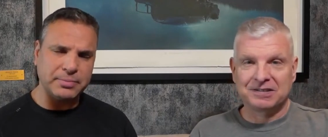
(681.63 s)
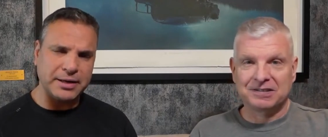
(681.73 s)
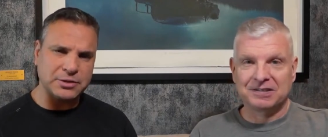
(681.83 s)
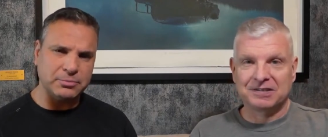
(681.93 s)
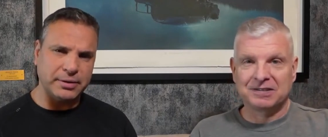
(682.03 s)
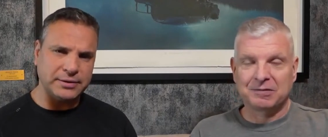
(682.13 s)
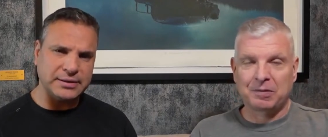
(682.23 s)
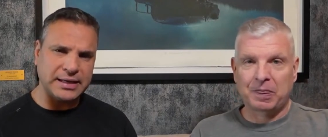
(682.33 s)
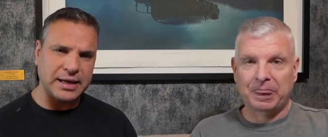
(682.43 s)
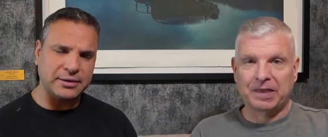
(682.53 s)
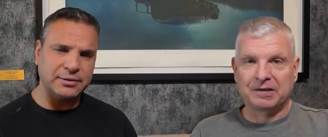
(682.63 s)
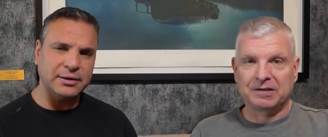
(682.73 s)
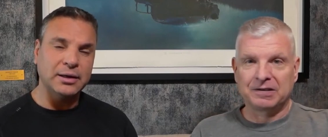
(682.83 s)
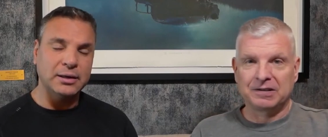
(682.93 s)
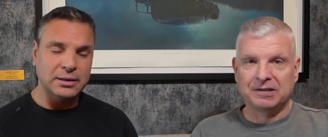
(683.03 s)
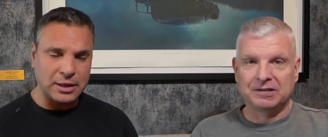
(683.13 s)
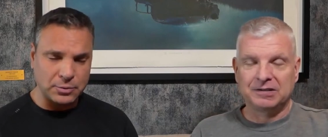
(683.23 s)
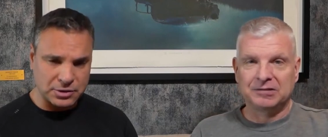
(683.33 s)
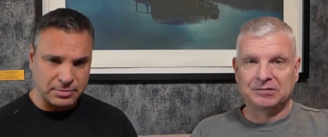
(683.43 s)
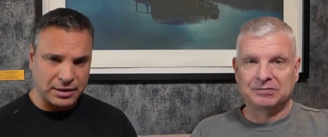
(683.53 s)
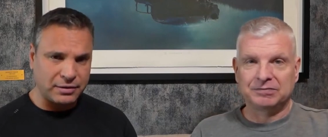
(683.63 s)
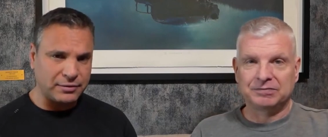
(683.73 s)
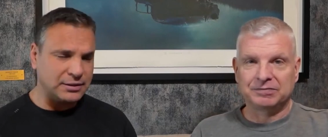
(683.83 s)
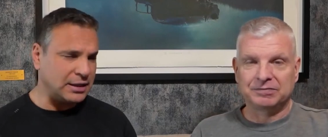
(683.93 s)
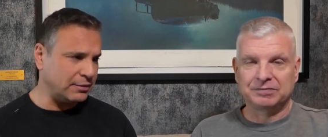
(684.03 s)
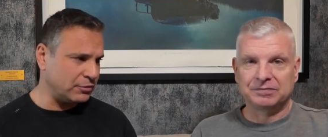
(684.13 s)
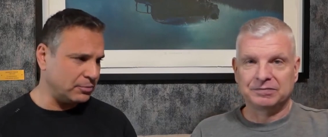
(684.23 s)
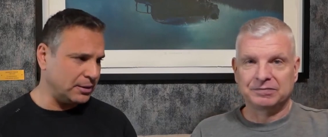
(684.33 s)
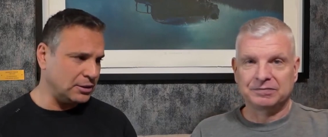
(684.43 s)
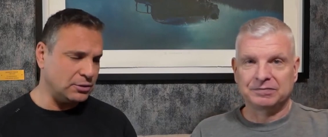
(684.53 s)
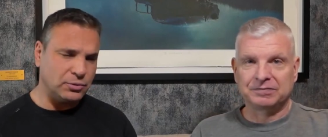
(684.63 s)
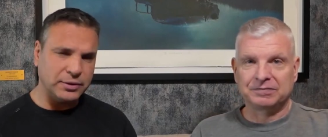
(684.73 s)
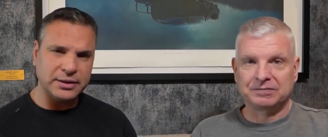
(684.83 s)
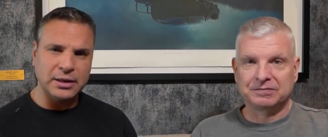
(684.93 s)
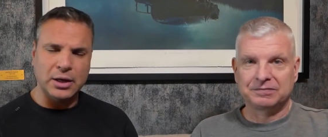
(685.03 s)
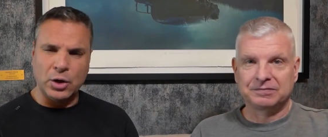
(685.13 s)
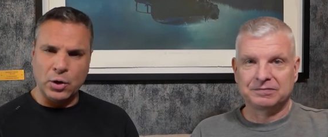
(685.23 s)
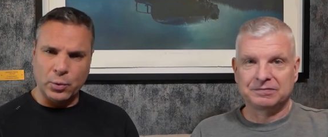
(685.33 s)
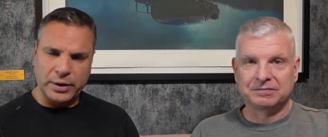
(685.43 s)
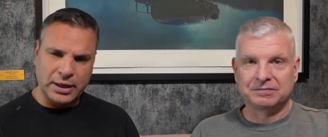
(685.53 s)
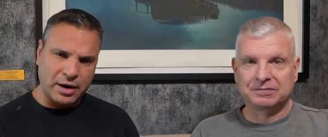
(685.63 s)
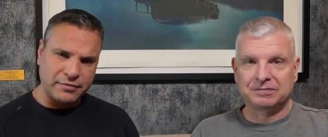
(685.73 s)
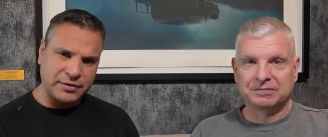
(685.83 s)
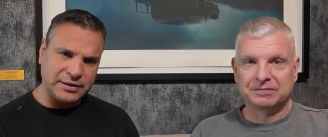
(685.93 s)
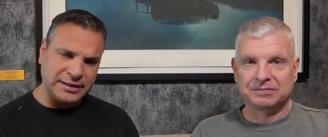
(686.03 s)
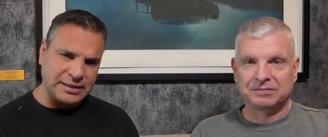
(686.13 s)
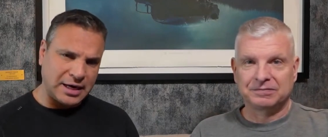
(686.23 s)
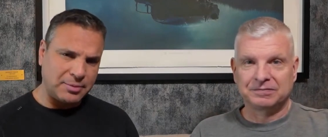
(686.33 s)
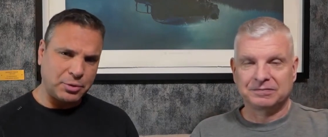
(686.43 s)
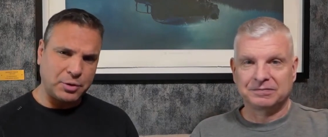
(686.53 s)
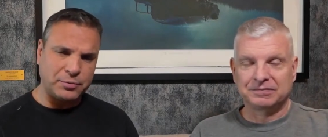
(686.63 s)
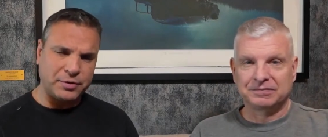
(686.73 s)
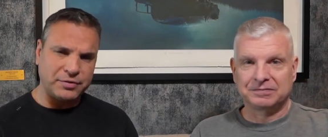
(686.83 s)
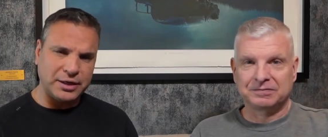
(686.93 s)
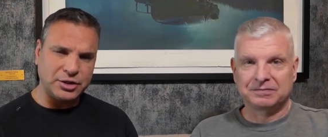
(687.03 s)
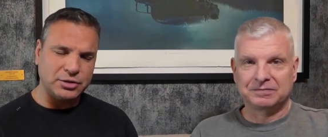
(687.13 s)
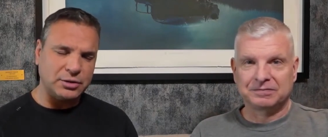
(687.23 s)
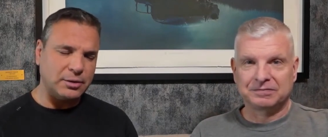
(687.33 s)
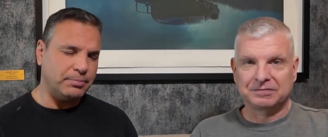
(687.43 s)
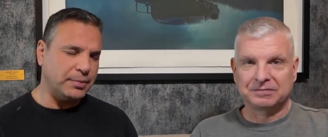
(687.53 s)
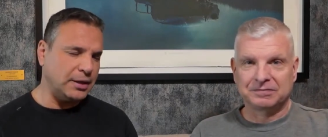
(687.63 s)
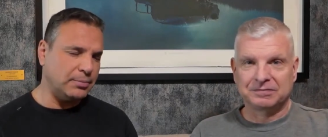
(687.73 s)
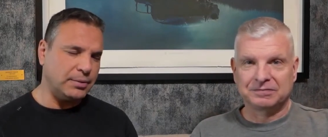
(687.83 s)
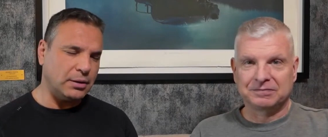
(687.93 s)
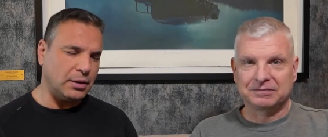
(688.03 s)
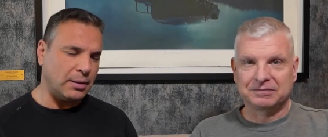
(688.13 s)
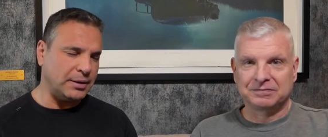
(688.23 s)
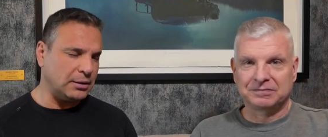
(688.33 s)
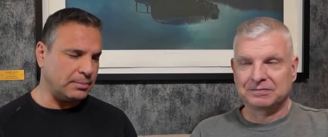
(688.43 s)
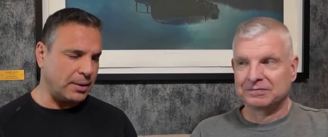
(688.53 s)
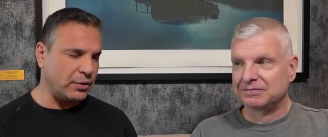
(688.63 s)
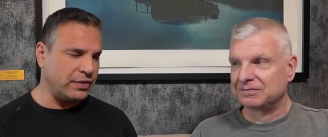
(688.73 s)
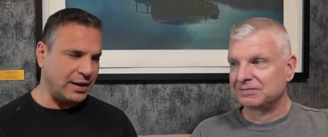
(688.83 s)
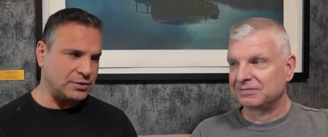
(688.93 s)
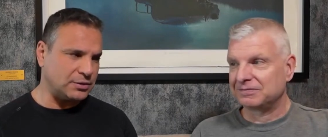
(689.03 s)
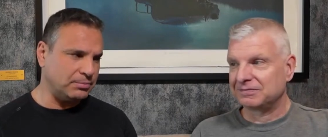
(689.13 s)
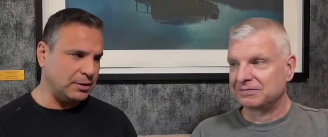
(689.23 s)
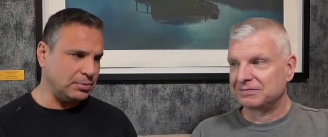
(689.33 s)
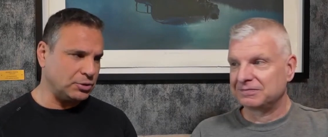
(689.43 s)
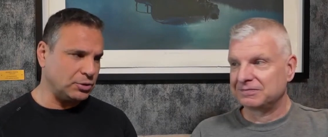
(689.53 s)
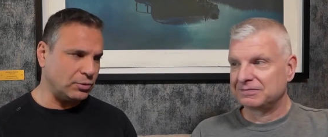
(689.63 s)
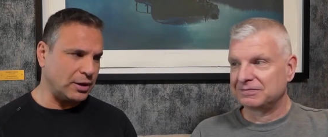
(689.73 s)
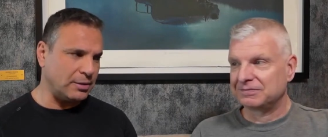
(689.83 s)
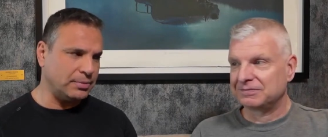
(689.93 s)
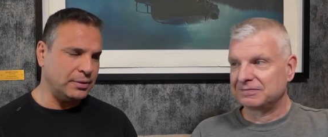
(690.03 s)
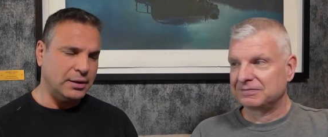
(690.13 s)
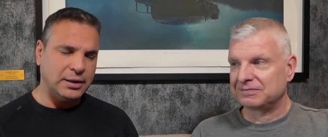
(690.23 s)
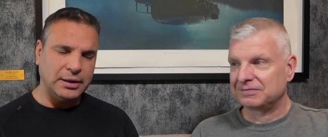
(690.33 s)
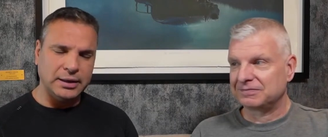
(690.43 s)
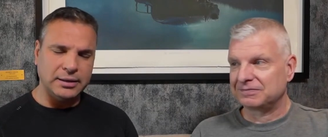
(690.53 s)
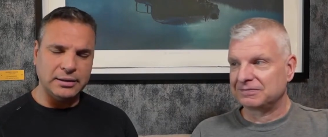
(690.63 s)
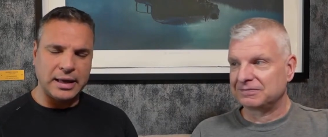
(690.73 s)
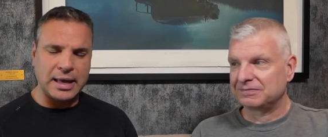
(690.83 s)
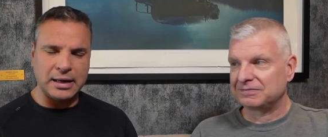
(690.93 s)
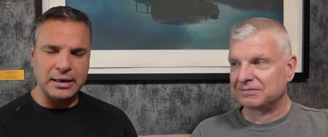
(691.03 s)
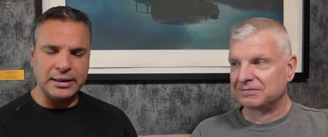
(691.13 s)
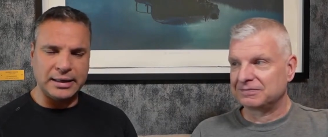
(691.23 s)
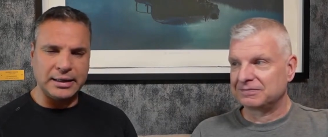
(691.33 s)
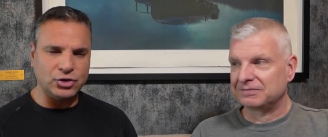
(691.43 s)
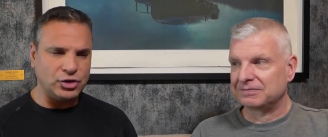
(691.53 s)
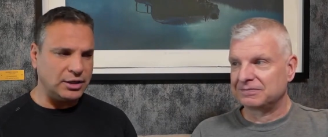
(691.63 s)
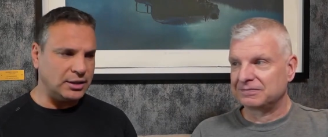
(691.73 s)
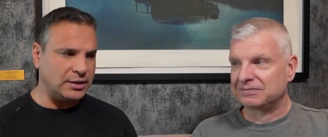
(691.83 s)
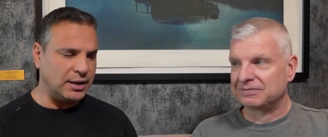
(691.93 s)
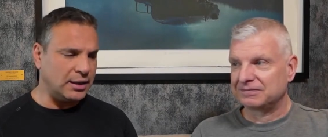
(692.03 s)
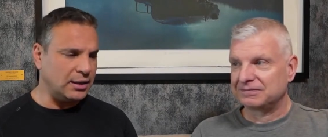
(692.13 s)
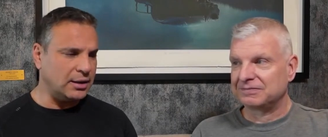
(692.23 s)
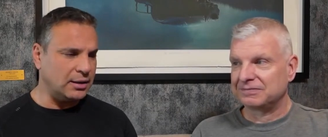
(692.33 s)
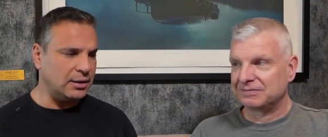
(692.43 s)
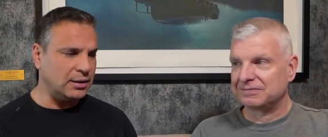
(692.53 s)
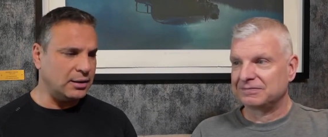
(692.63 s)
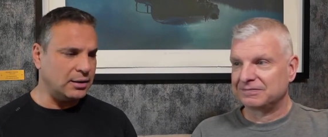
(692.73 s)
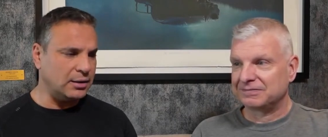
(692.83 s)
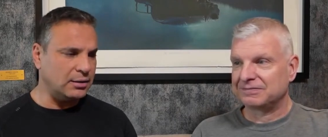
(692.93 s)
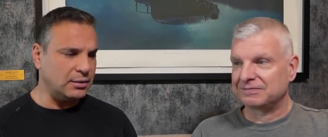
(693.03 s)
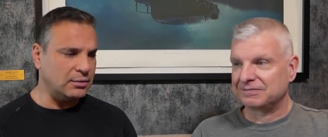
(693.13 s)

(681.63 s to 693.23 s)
Speaker 1: with Pastor Barry Stagner. That was my third time for me to do it. We covered the entire book of Revelation. The people, I mean, about 1,000 people showed up in LEG, the uh, uh,